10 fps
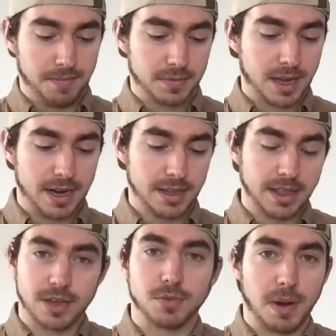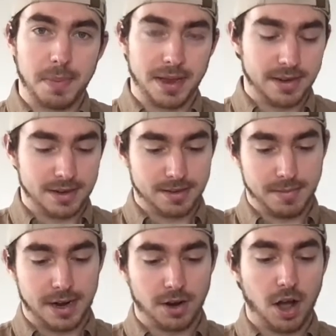cut it, rip it, it doesn't
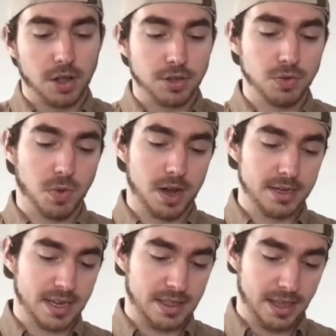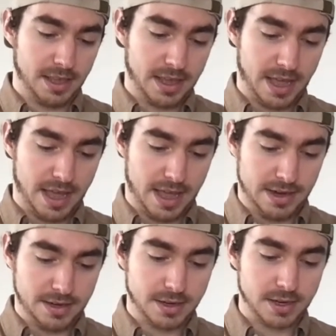matter. All you want at the
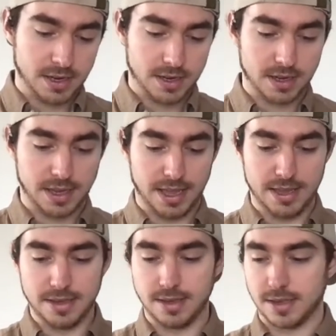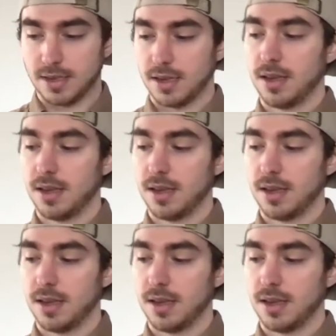end is